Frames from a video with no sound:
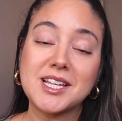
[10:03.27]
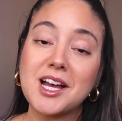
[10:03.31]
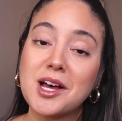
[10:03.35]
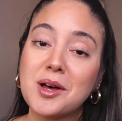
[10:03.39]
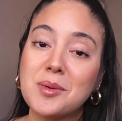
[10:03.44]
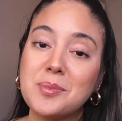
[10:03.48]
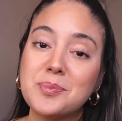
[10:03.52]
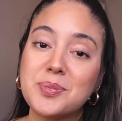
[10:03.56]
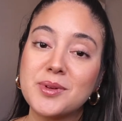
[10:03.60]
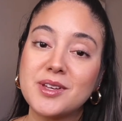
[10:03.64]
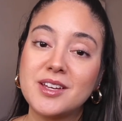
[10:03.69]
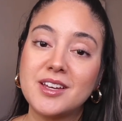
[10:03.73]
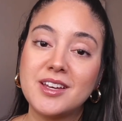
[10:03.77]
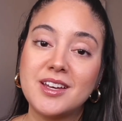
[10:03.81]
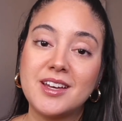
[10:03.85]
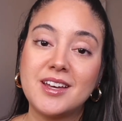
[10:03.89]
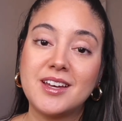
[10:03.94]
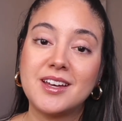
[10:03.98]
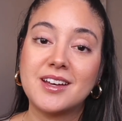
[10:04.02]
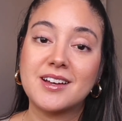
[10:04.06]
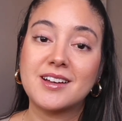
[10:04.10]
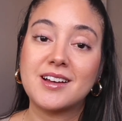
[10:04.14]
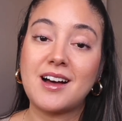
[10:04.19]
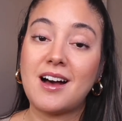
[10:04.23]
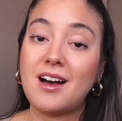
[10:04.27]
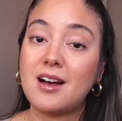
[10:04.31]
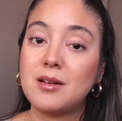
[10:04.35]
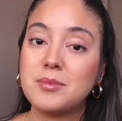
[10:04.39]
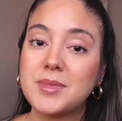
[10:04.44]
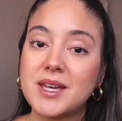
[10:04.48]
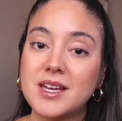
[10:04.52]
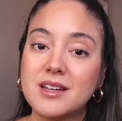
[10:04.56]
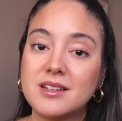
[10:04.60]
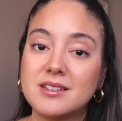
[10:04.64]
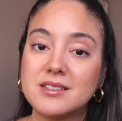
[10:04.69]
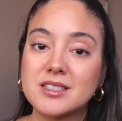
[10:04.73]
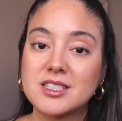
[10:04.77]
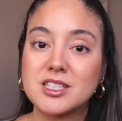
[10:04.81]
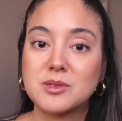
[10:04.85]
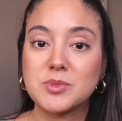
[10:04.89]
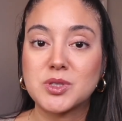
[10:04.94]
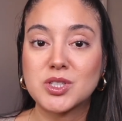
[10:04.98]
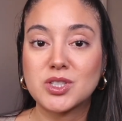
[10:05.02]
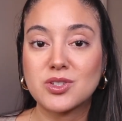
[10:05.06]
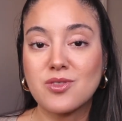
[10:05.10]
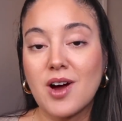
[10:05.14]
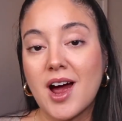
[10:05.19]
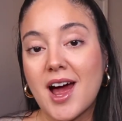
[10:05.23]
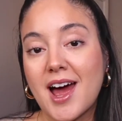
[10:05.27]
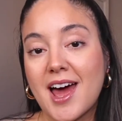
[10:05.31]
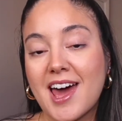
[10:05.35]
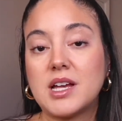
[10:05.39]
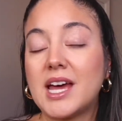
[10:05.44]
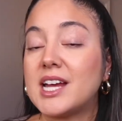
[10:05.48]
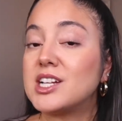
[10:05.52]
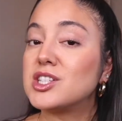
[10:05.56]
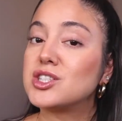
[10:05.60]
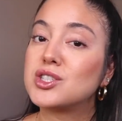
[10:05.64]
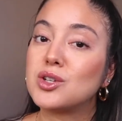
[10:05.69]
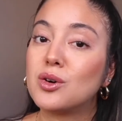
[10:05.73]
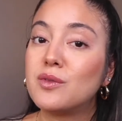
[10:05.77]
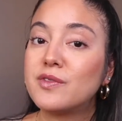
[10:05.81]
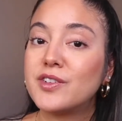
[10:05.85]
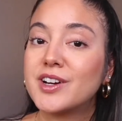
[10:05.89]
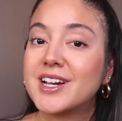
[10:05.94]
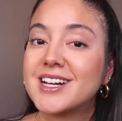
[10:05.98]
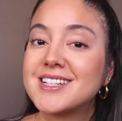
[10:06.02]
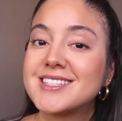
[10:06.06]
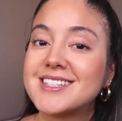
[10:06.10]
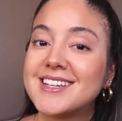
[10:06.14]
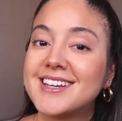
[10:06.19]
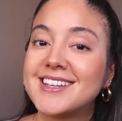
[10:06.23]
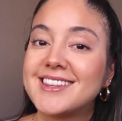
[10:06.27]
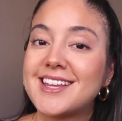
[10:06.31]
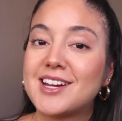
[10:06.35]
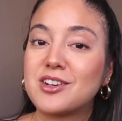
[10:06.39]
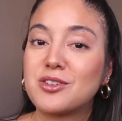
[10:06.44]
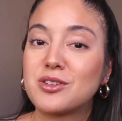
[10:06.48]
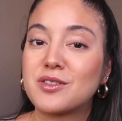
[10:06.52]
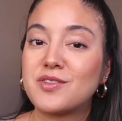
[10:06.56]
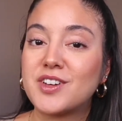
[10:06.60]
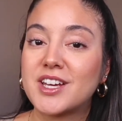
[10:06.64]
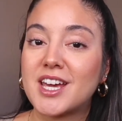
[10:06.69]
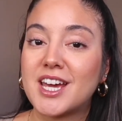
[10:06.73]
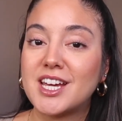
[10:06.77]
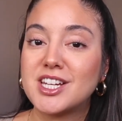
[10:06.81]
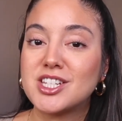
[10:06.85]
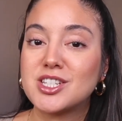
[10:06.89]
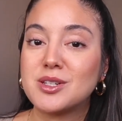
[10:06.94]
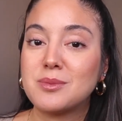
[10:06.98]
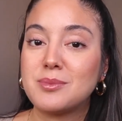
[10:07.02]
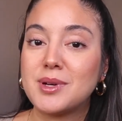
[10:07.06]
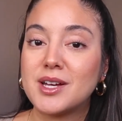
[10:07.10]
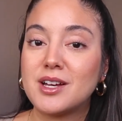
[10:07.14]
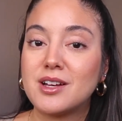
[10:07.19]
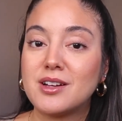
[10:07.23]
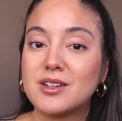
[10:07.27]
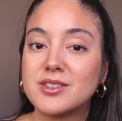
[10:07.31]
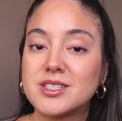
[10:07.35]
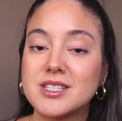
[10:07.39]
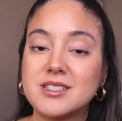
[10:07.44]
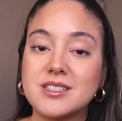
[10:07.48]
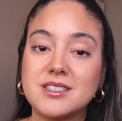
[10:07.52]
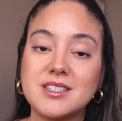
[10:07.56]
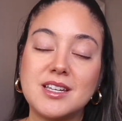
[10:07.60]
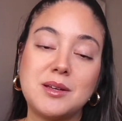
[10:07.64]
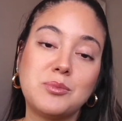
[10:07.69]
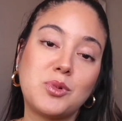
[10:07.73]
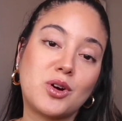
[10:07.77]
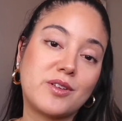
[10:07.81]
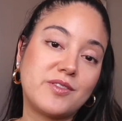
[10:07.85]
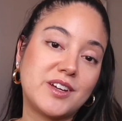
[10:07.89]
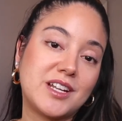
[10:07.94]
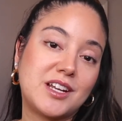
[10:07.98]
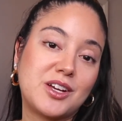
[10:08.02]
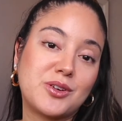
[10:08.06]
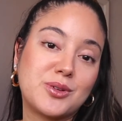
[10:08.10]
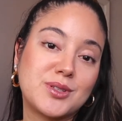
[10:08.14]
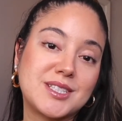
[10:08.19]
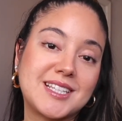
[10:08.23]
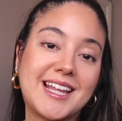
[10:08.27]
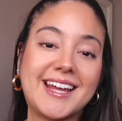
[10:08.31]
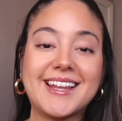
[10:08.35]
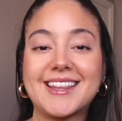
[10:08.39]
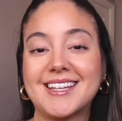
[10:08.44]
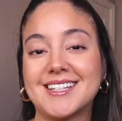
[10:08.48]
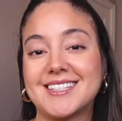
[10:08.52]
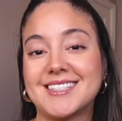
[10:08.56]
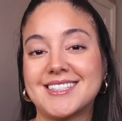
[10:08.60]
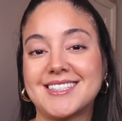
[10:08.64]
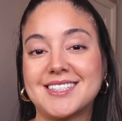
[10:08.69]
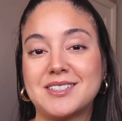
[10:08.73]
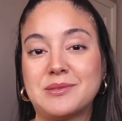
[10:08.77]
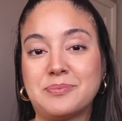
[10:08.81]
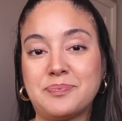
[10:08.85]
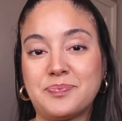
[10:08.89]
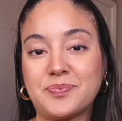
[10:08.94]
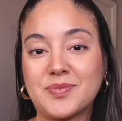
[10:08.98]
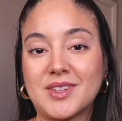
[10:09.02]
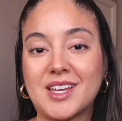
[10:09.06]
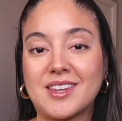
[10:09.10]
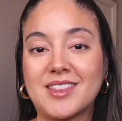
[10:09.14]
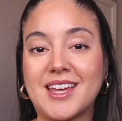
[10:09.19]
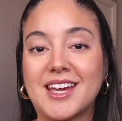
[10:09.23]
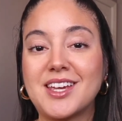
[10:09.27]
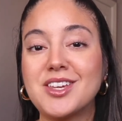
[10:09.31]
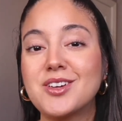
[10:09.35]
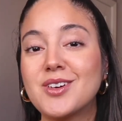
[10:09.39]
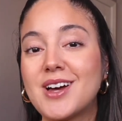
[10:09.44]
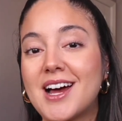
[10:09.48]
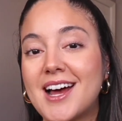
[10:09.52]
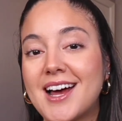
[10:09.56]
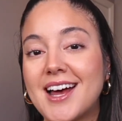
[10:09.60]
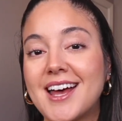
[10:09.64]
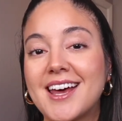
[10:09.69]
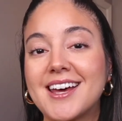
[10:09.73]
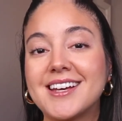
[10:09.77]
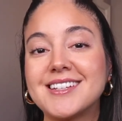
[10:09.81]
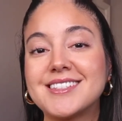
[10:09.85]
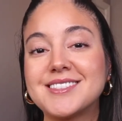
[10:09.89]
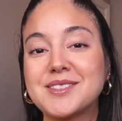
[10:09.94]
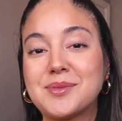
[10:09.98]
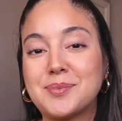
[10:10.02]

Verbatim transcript: up, comment, subscribe, and don't forget to hit that notification bell to see more videos like this. Thank you guys.